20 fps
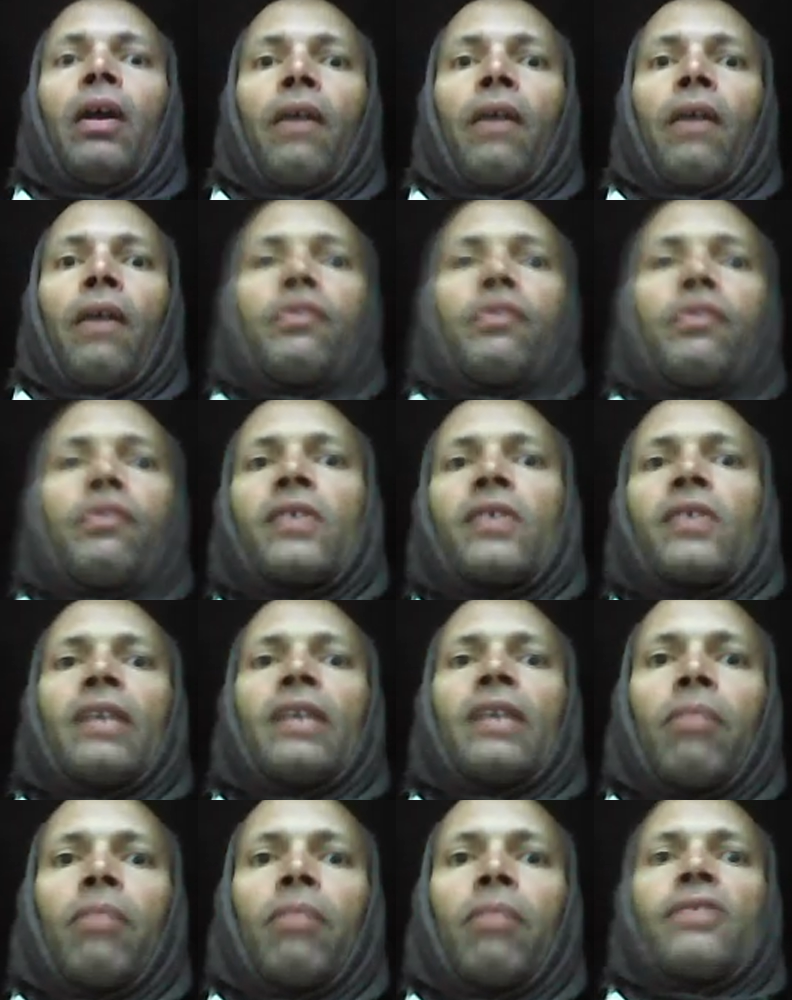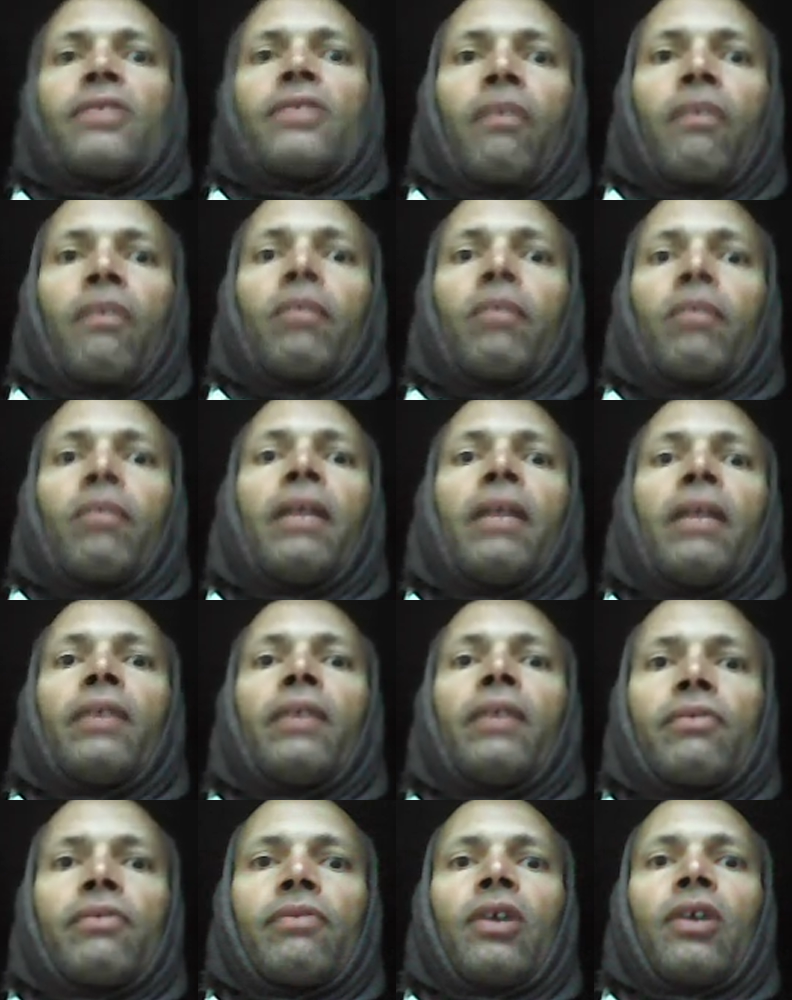A few examples of main
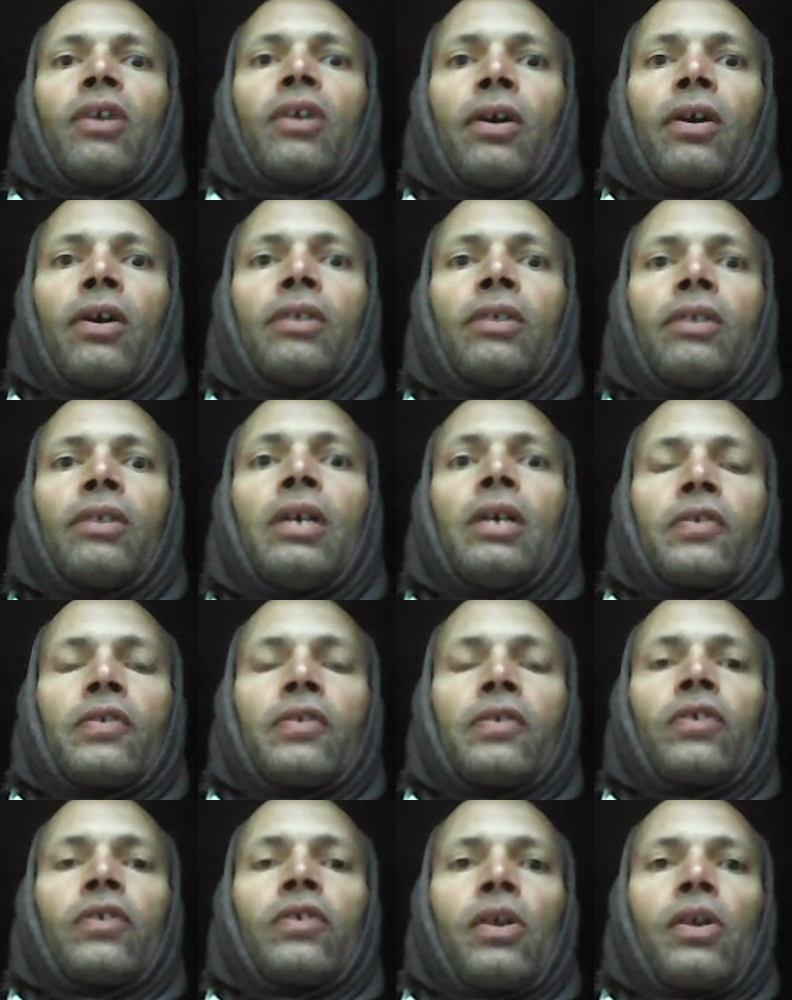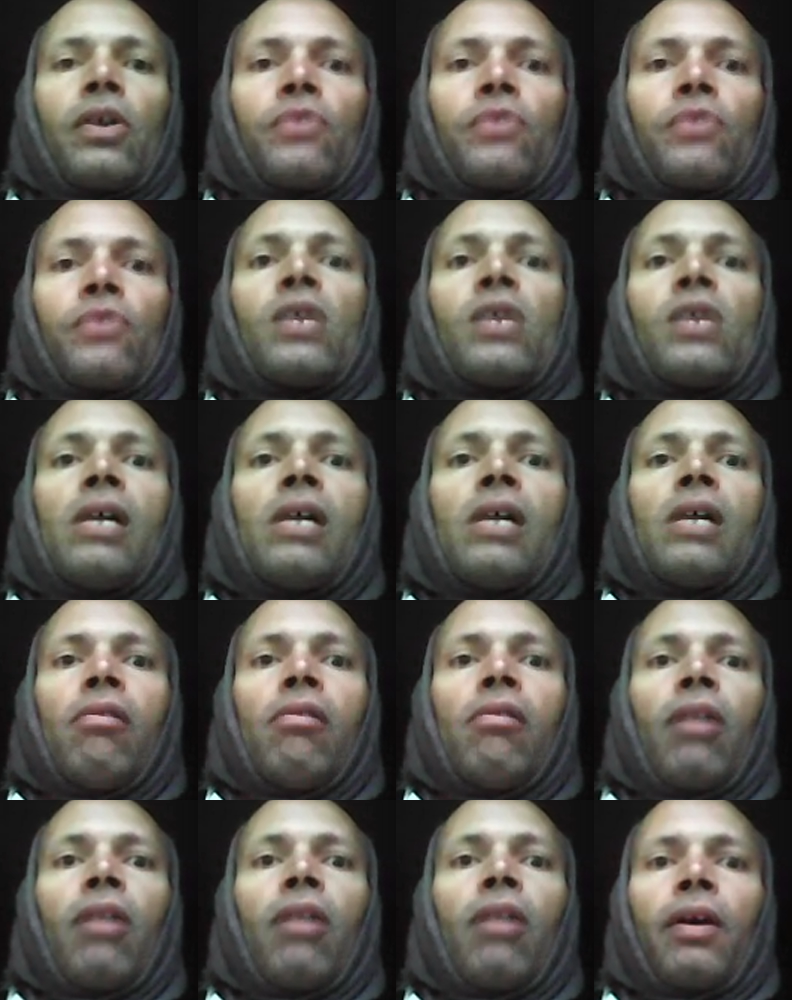verbs are go,
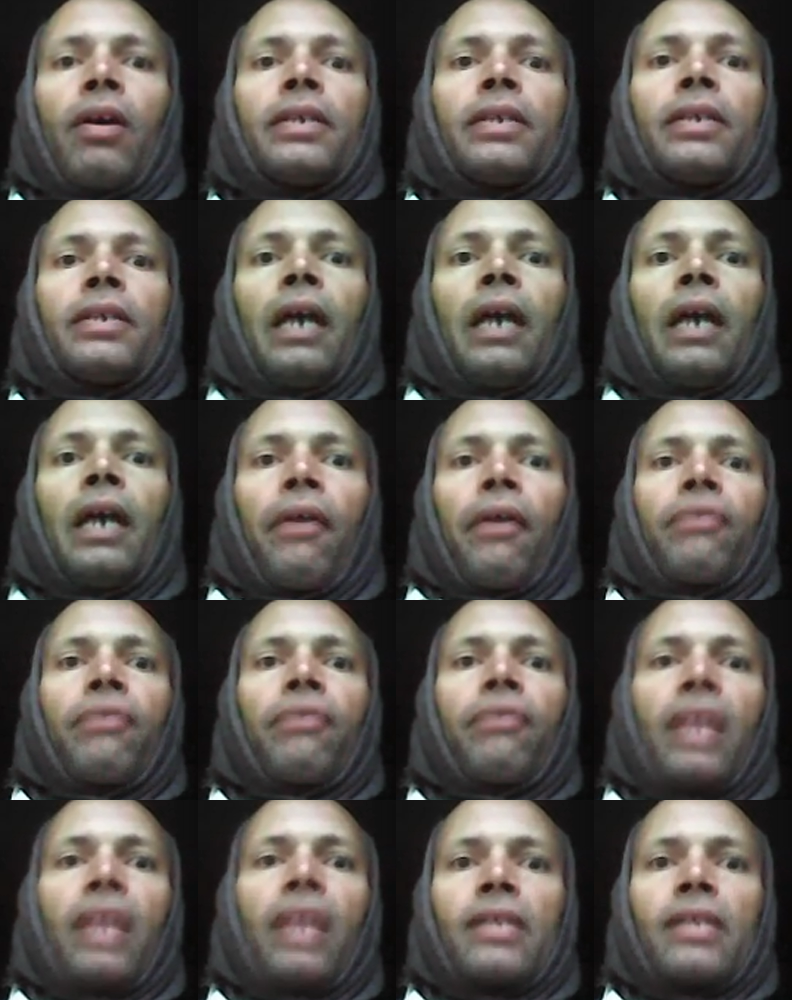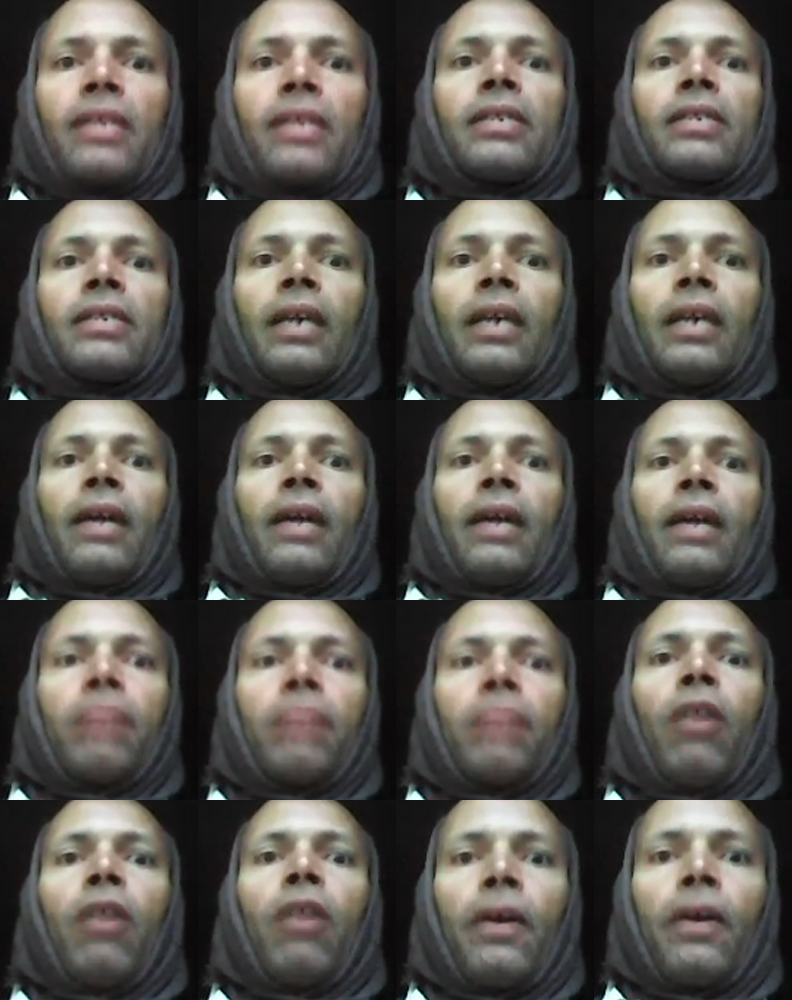like, think, and
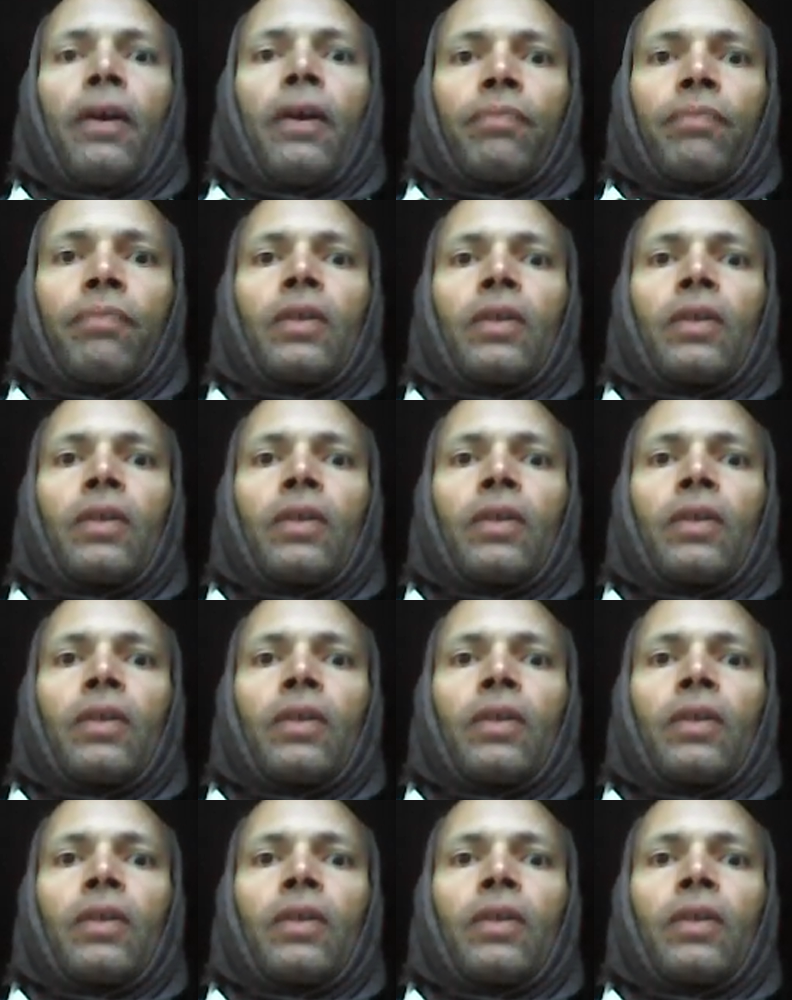apply.